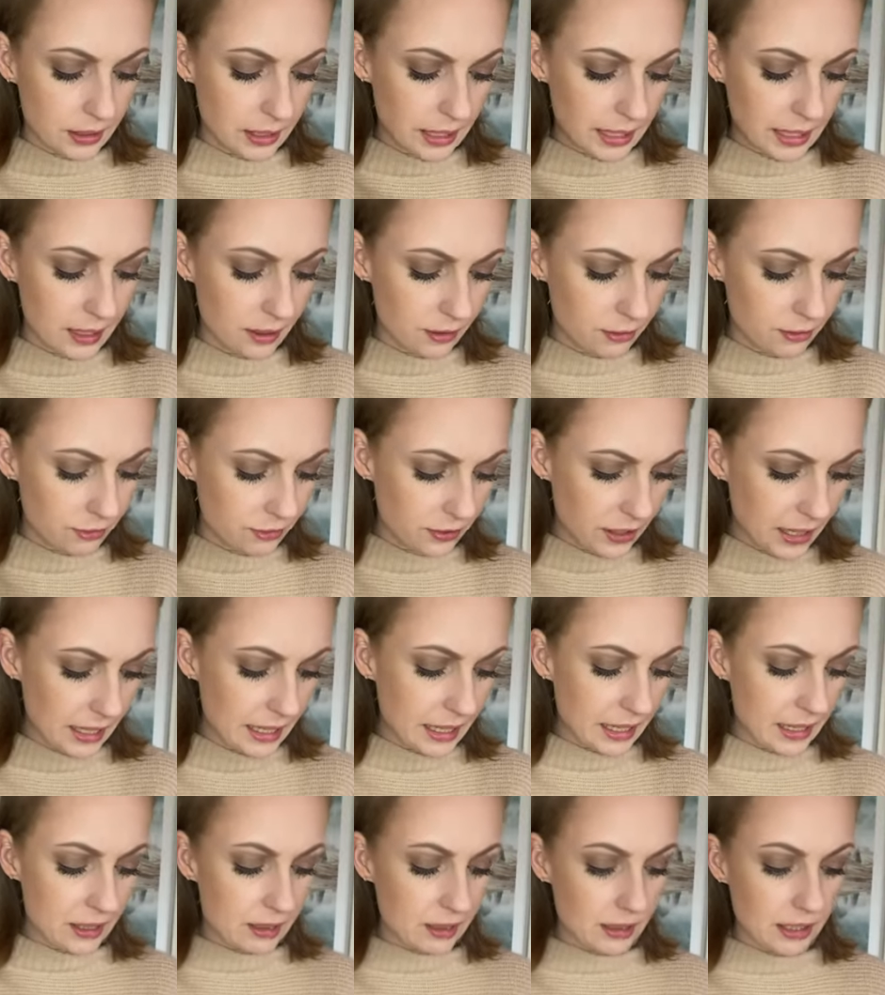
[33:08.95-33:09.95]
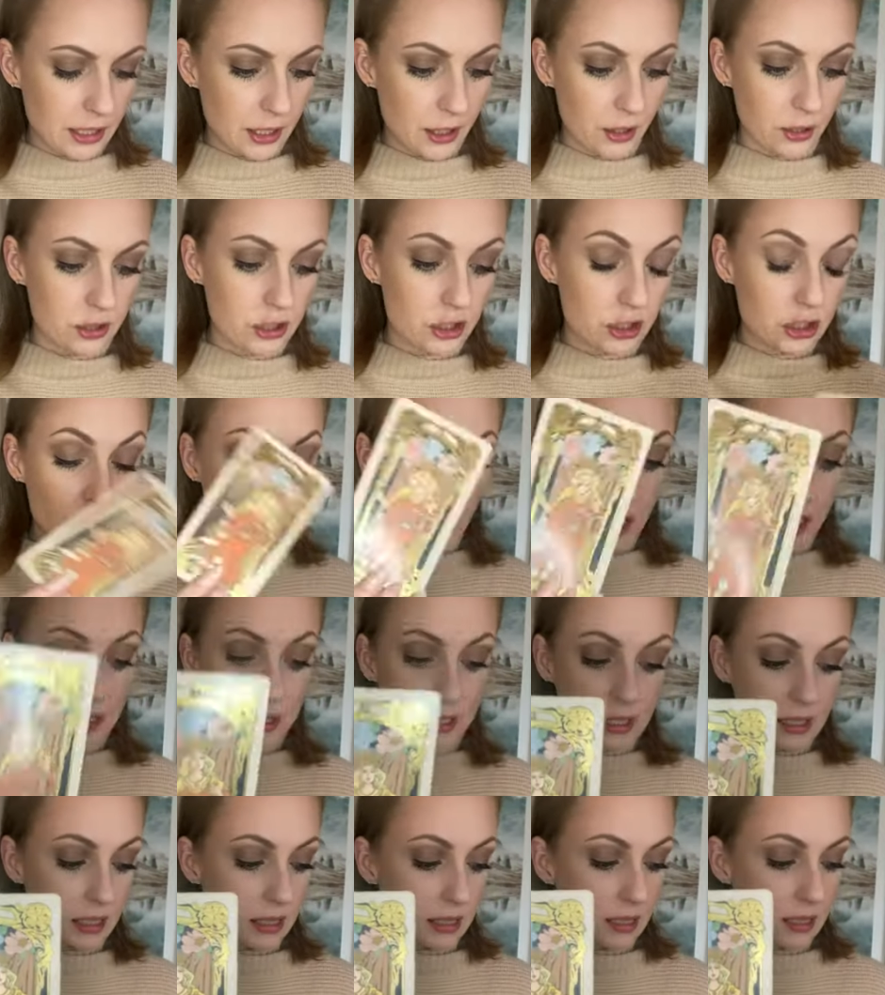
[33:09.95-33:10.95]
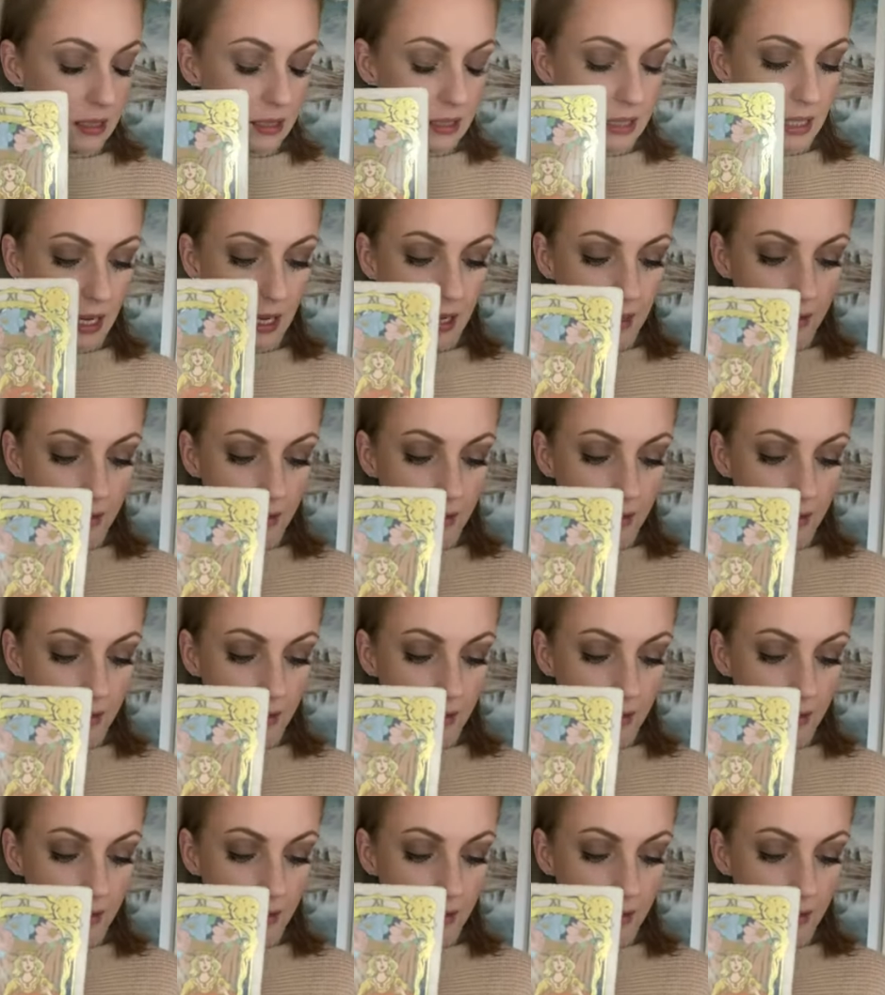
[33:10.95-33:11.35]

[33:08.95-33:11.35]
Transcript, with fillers: and a fight here, justice.